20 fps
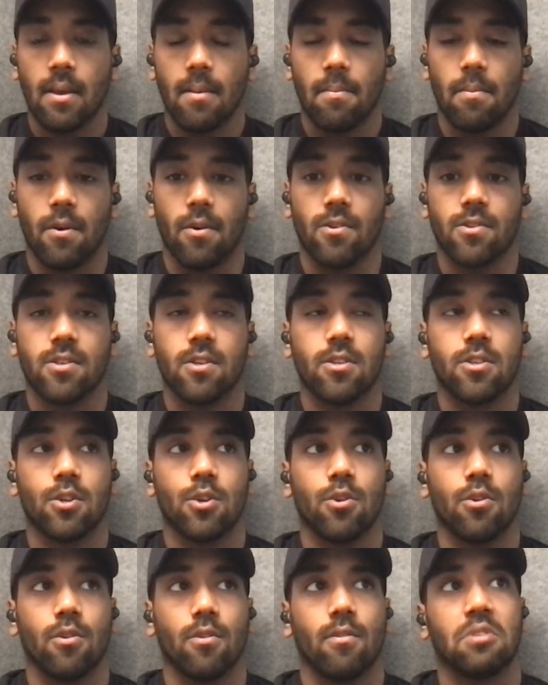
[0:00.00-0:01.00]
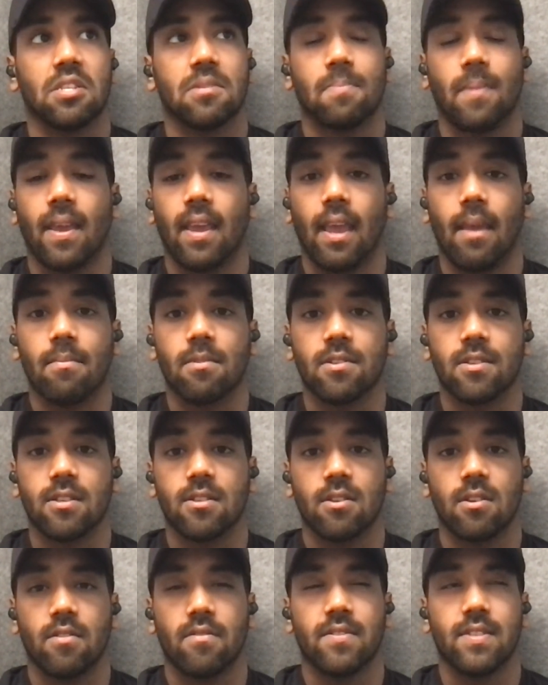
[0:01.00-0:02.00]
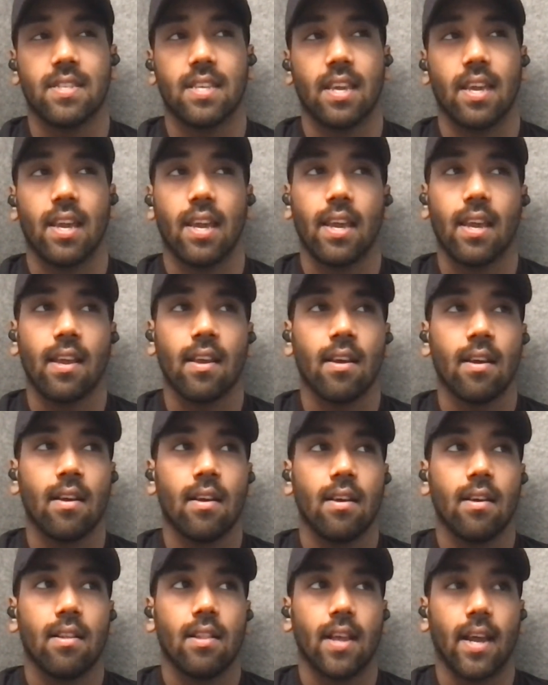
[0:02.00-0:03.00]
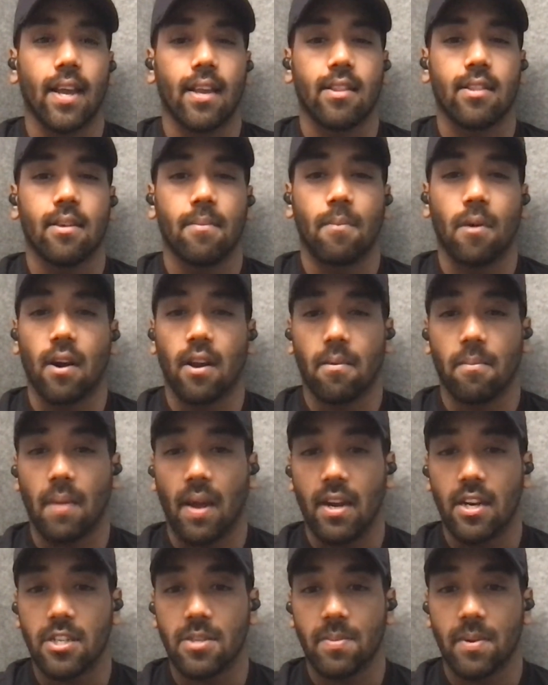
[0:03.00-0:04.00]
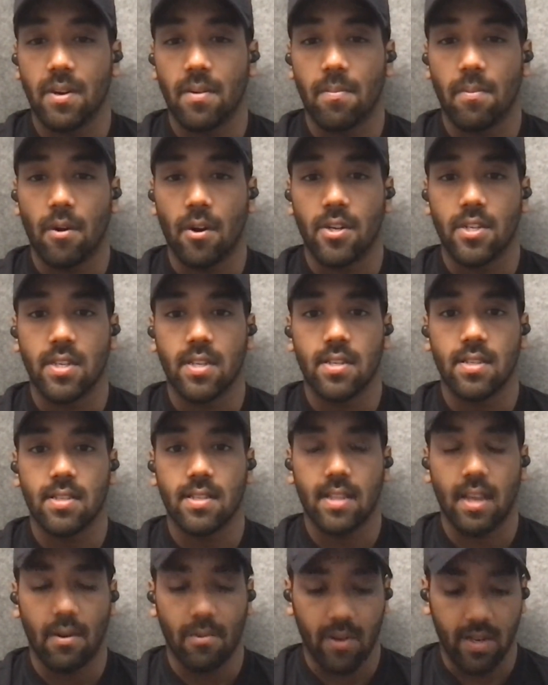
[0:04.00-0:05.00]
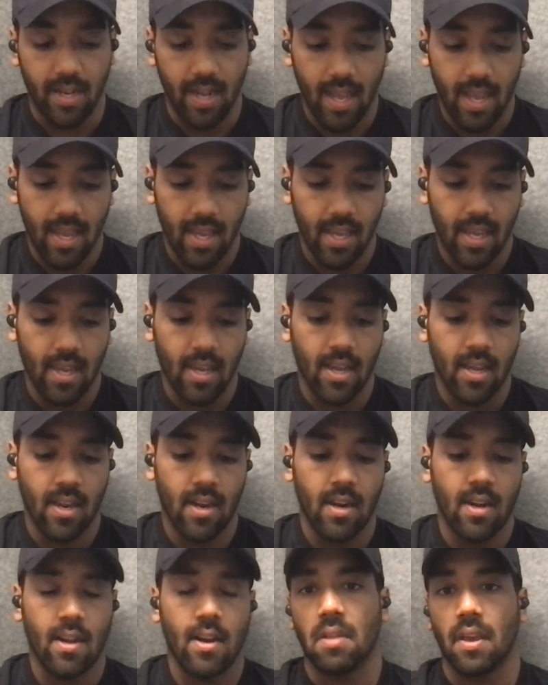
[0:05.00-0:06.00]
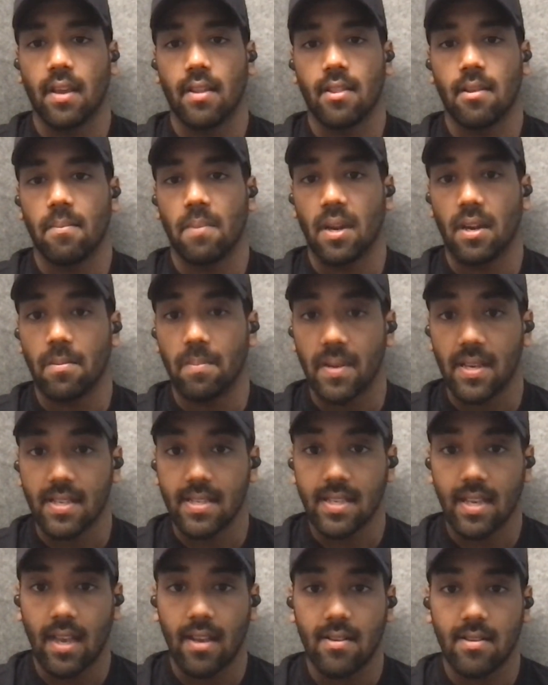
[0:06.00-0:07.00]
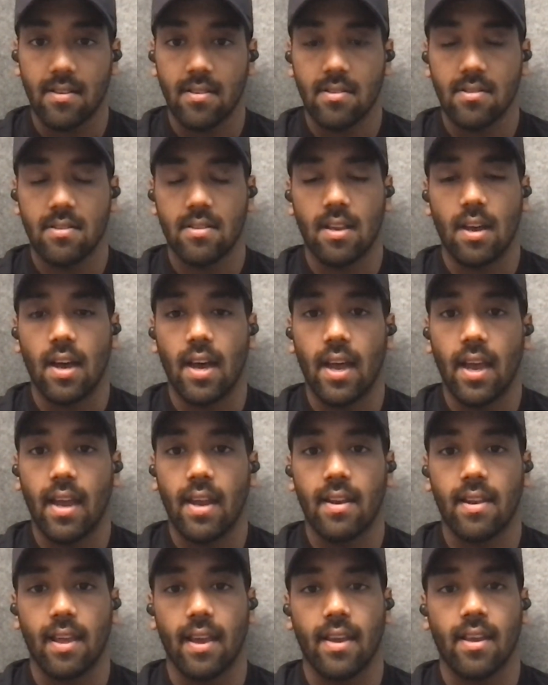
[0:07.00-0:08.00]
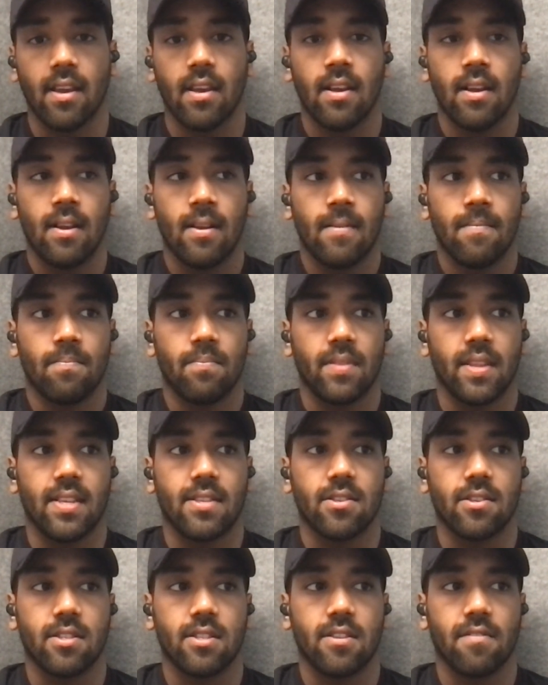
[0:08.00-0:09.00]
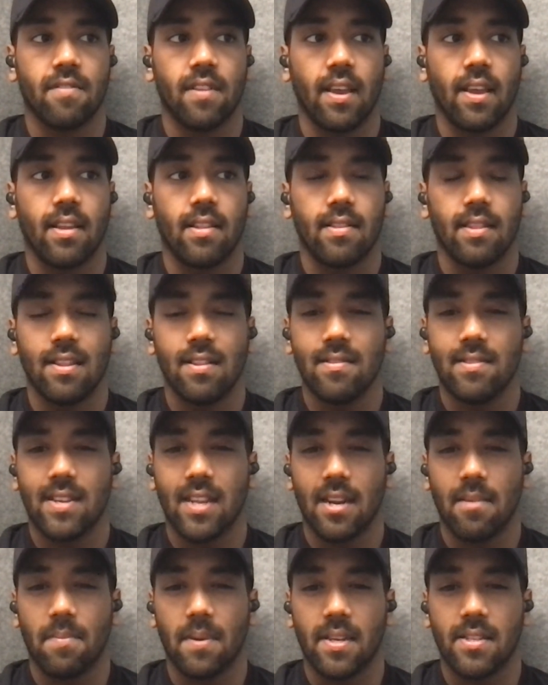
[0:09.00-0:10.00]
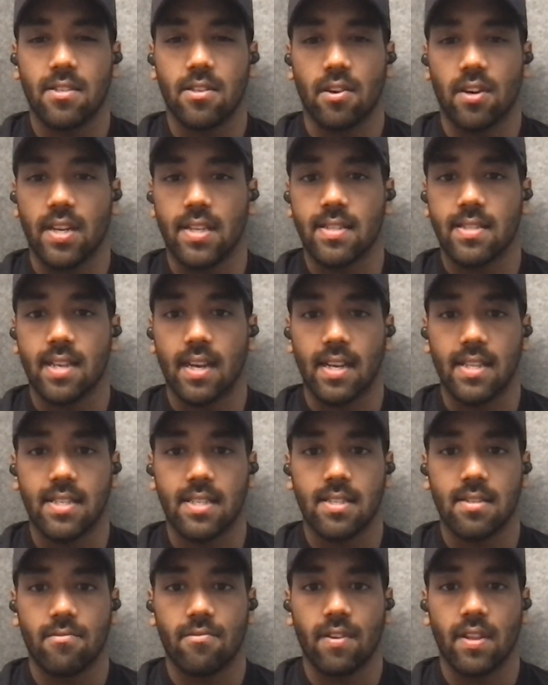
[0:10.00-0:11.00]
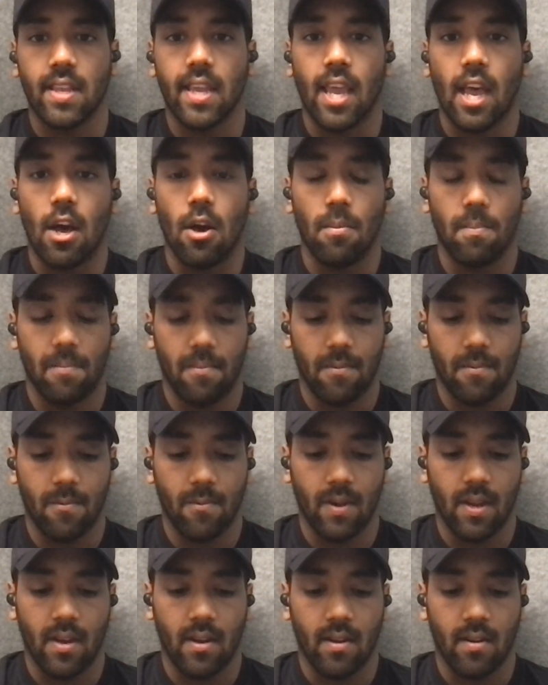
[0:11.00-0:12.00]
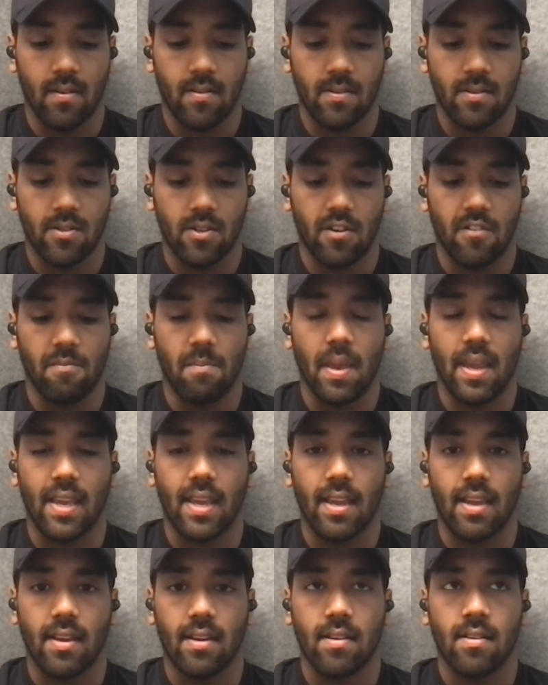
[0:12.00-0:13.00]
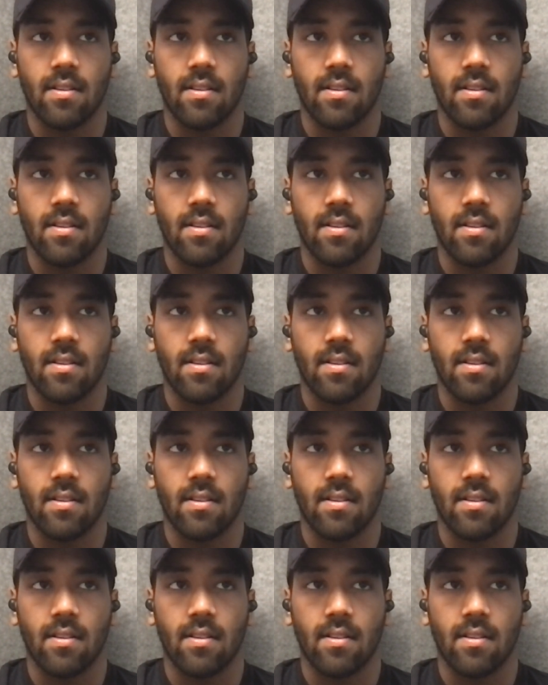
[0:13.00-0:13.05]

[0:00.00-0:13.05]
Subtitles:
but also too just being able to sort of see like the product management approaches that were taken, like the B2B sales side, like these sorts of like little tidbits or insights really help when sort of making